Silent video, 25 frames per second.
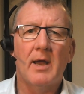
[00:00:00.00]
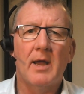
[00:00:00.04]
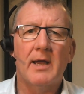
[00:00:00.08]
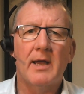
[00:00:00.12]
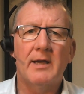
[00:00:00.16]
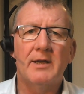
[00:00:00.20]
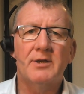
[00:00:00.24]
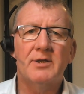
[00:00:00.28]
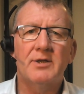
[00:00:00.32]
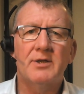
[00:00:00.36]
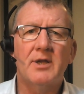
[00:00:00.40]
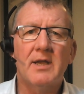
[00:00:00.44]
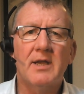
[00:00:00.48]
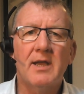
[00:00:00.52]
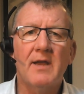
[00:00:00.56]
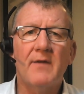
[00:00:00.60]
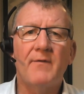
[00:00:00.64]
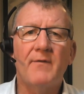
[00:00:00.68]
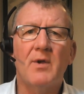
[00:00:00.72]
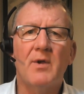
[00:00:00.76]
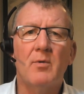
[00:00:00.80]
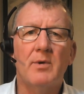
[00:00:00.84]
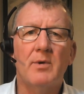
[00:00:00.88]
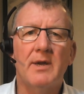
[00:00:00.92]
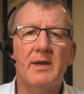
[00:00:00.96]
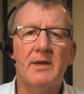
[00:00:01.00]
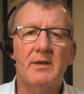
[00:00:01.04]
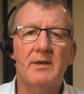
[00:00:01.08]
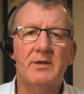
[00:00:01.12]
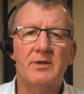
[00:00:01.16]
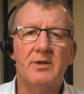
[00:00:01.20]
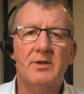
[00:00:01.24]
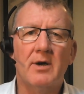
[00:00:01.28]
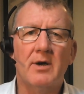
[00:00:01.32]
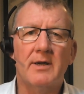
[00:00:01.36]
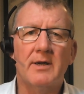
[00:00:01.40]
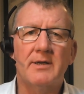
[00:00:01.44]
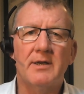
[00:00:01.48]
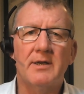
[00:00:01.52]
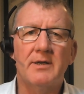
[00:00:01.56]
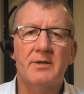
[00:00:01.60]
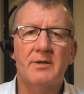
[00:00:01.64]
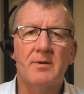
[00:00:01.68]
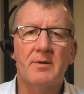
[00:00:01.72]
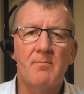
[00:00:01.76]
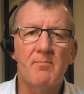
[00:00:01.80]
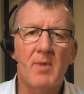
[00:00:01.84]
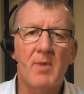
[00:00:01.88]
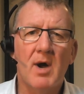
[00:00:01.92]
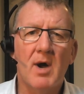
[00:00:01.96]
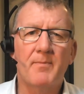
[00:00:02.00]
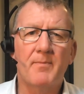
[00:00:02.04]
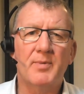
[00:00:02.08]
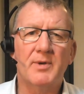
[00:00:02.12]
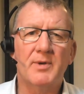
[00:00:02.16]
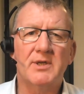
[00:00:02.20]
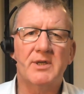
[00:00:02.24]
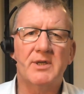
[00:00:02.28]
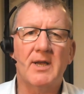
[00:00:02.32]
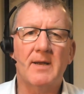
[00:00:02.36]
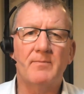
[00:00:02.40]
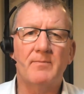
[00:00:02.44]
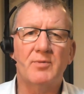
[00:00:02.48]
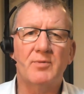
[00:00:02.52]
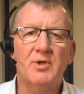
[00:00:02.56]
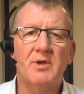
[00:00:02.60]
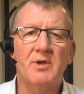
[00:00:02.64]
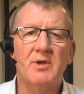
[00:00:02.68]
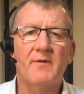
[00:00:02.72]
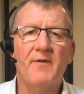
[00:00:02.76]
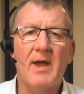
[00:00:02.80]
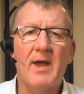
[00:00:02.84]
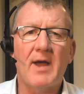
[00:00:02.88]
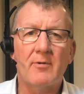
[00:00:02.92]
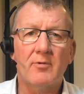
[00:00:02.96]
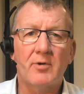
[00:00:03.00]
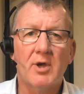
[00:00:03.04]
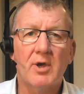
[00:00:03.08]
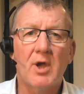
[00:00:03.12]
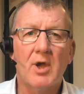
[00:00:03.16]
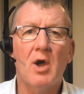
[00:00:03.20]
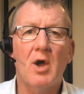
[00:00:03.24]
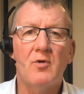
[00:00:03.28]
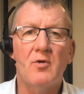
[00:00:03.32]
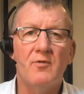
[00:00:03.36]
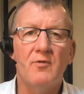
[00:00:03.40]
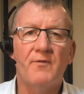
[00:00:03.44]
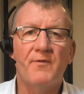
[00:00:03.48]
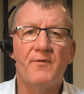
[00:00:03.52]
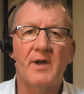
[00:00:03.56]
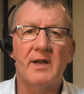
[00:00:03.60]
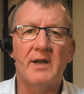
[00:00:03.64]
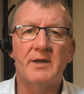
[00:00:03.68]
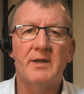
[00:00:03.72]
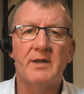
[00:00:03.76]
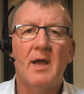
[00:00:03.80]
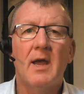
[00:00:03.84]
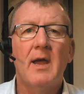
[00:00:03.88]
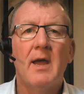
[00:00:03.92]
is to give you an insight into my perception of how COVID